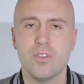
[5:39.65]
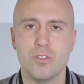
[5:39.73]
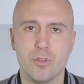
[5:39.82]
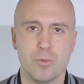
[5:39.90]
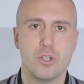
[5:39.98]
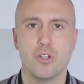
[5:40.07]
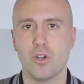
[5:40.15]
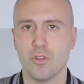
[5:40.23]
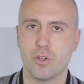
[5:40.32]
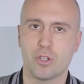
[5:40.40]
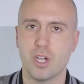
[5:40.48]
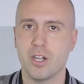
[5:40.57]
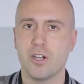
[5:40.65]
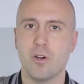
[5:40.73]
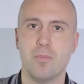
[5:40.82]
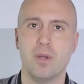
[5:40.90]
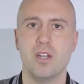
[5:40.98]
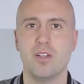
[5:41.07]
You, you know, you cut it
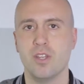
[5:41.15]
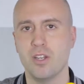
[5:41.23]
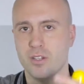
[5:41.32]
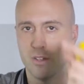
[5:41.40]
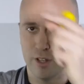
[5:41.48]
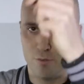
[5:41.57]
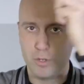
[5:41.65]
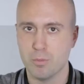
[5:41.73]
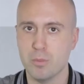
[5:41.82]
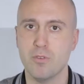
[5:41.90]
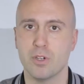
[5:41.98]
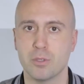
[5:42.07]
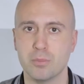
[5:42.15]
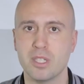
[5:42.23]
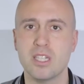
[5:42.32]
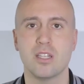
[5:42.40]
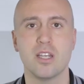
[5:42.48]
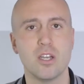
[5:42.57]
open and then if you remove it
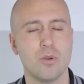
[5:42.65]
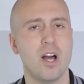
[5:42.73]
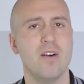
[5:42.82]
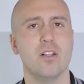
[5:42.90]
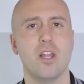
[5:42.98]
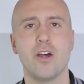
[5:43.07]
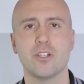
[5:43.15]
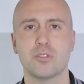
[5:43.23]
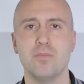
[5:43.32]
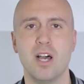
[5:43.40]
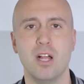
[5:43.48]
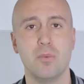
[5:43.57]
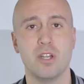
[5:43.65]
completely, it will have a lot of smell.